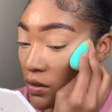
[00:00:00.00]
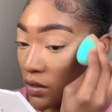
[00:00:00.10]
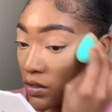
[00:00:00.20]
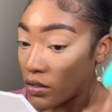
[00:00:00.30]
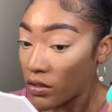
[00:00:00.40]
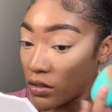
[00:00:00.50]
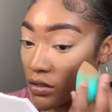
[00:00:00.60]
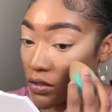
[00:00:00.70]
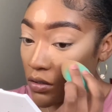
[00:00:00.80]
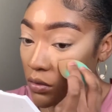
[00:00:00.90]

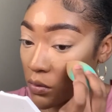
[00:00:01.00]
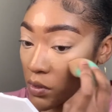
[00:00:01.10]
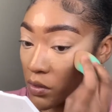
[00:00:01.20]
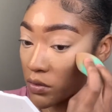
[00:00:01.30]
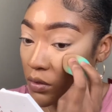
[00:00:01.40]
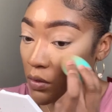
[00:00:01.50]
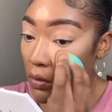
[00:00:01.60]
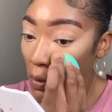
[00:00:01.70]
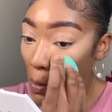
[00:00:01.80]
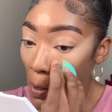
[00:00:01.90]
uh who else
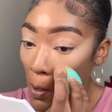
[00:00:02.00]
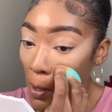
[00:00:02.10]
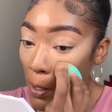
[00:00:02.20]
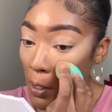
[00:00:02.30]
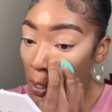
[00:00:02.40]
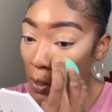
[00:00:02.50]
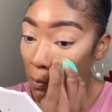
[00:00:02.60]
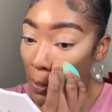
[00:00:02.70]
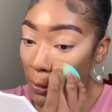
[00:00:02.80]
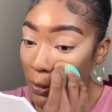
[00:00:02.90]
yeah
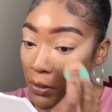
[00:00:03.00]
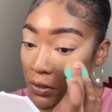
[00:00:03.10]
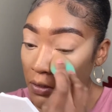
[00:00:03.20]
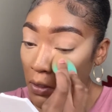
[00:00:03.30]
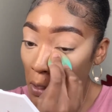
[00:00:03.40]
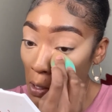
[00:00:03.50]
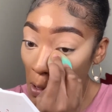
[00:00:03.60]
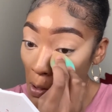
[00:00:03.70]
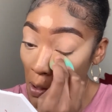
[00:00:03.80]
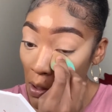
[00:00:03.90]
my sister
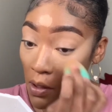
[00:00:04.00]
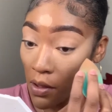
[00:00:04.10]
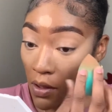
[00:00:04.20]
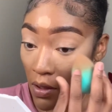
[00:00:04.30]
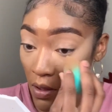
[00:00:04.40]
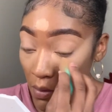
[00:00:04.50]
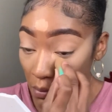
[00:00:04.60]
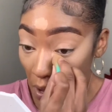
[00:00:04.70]
my